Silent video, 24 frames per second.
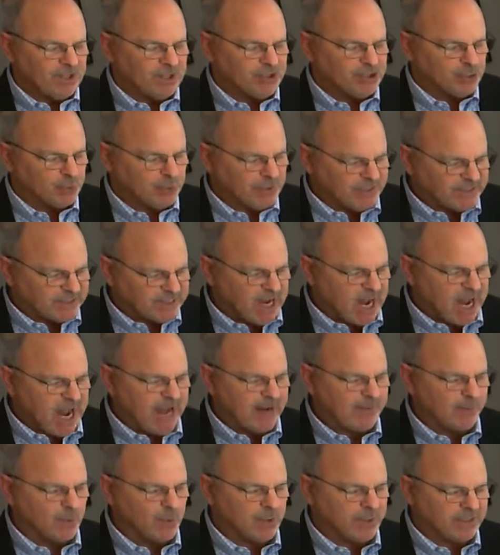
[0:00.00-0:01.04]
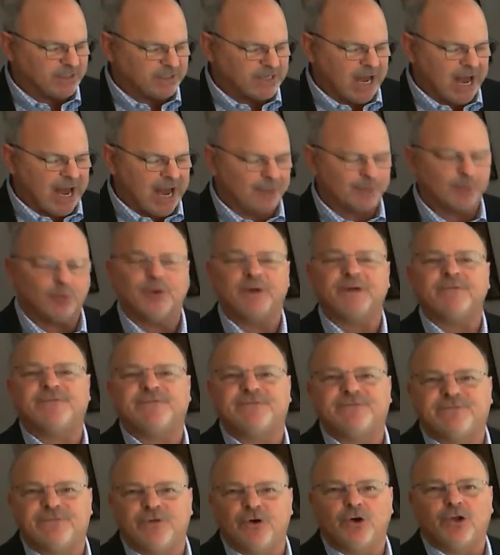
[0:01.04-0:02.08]
to a time when God would
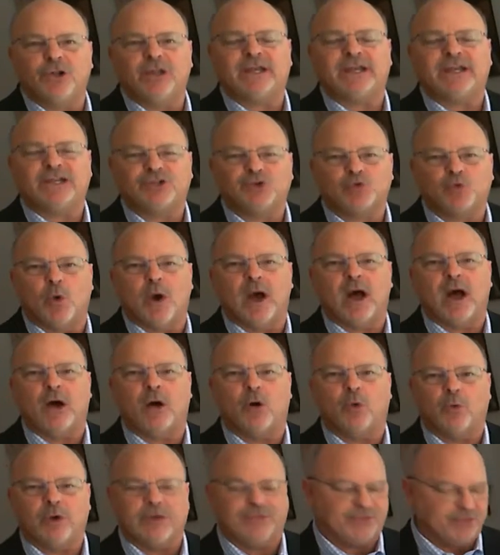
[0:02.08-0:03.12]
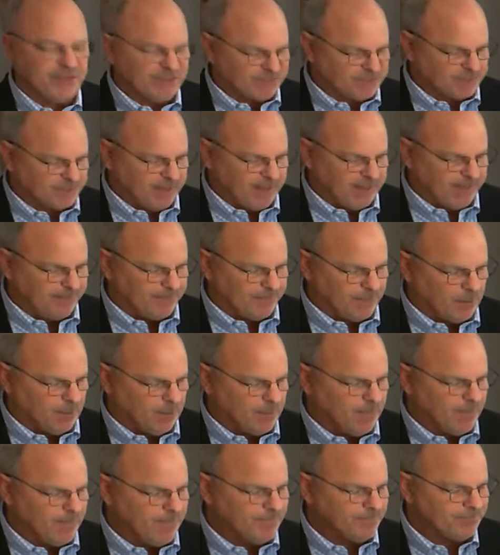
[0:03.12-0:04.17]
fully dwell with his
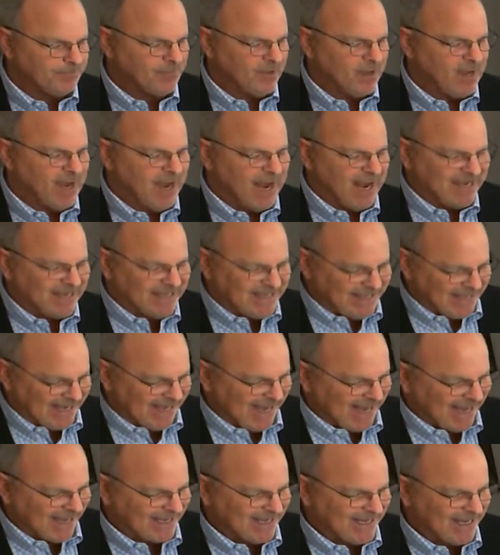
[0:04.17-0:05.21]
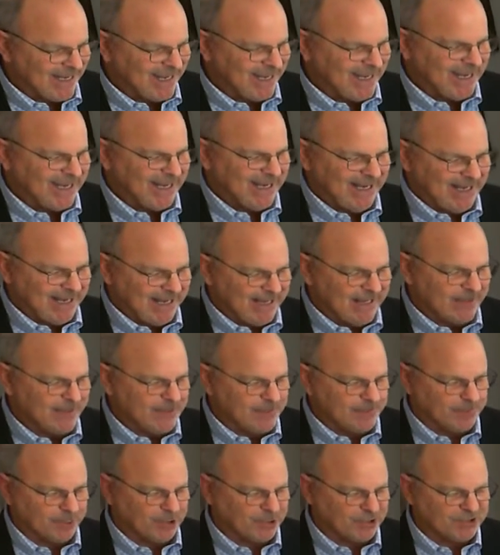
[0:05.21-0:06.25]
people again in
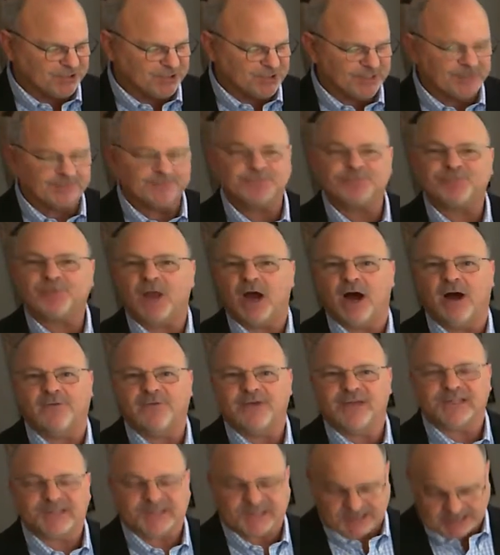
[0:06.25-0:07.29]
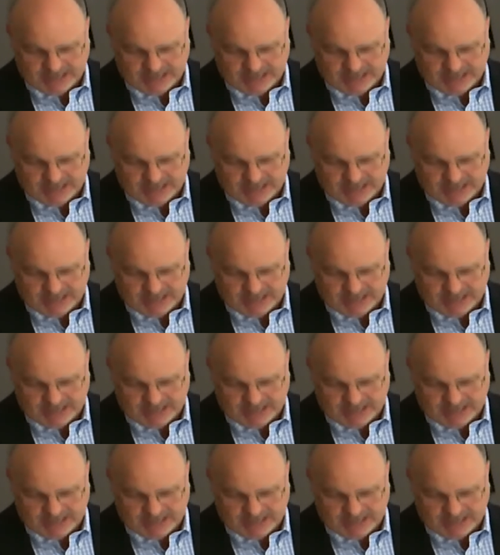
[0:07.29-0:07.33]
the person of his